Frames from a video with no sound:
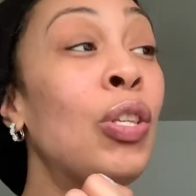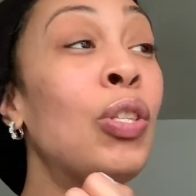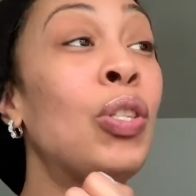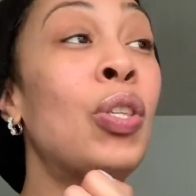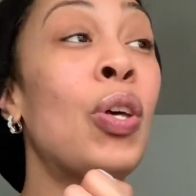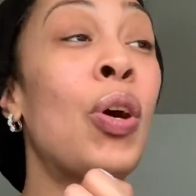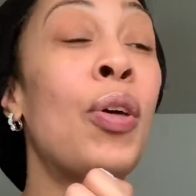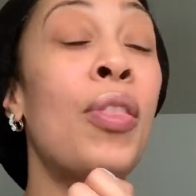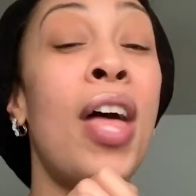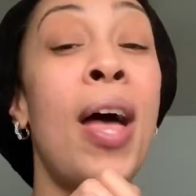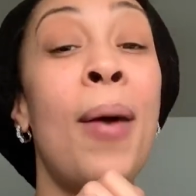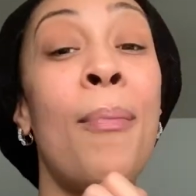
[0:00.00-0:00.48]

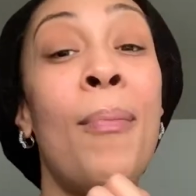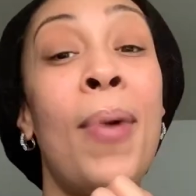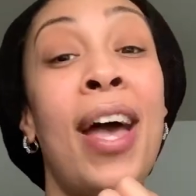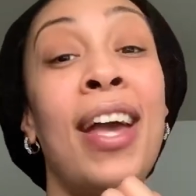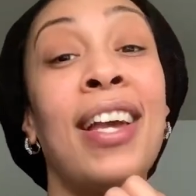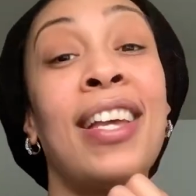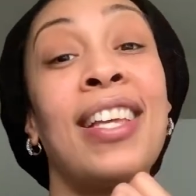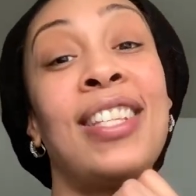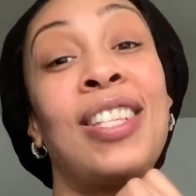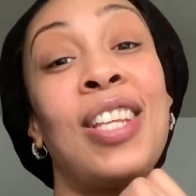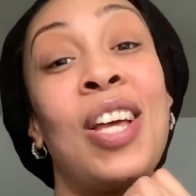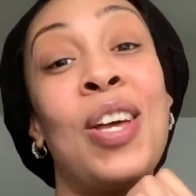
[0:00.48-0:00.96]
So that
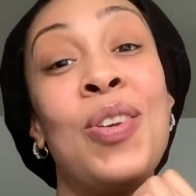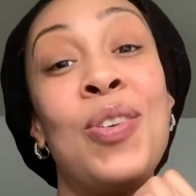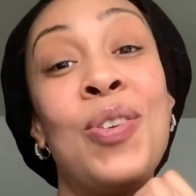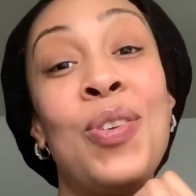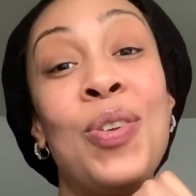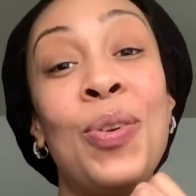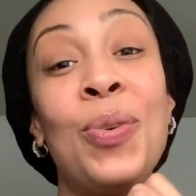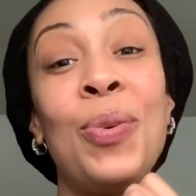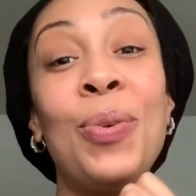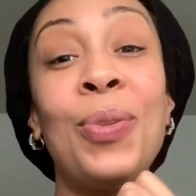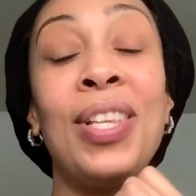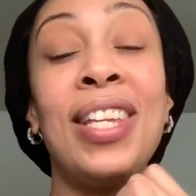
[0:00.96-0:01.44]
bag is a
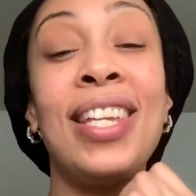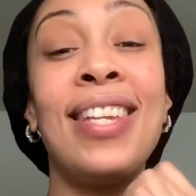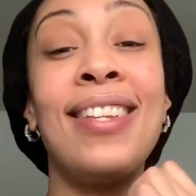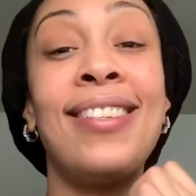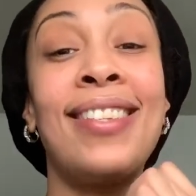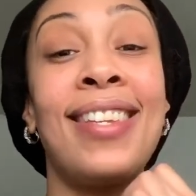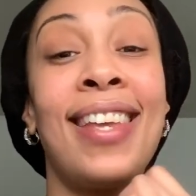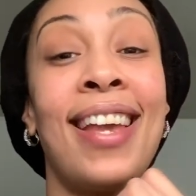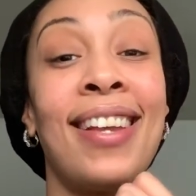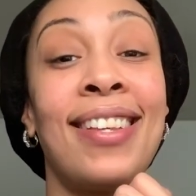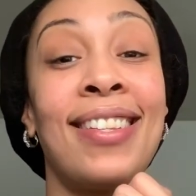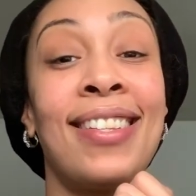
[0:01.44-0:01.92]
newly
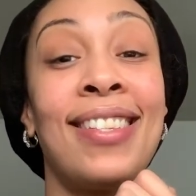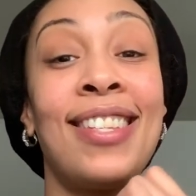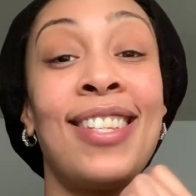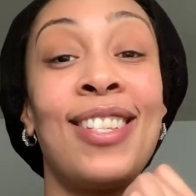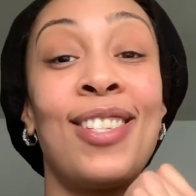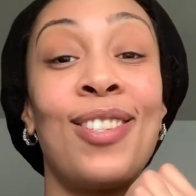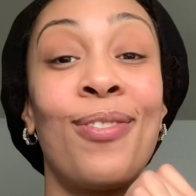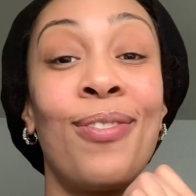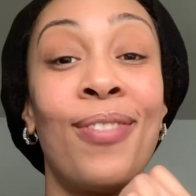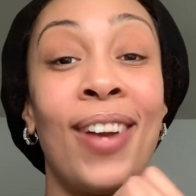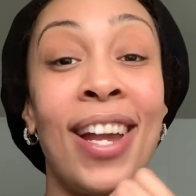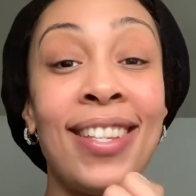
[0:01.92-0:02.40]

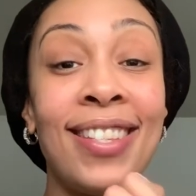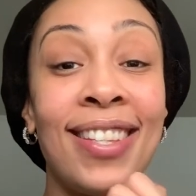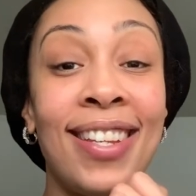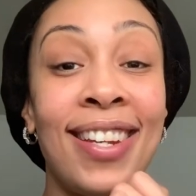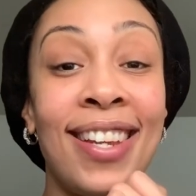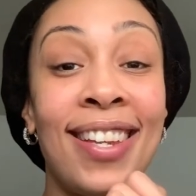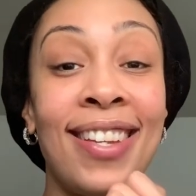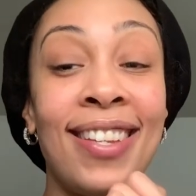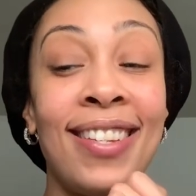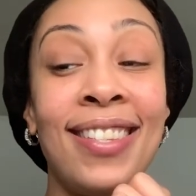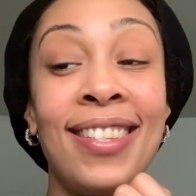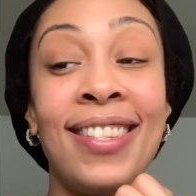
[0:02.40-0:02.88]
Texas
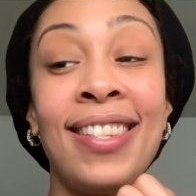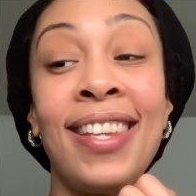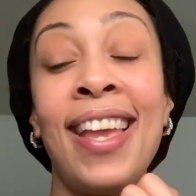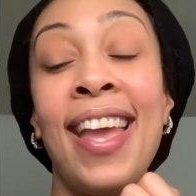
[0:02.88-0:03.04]
resident.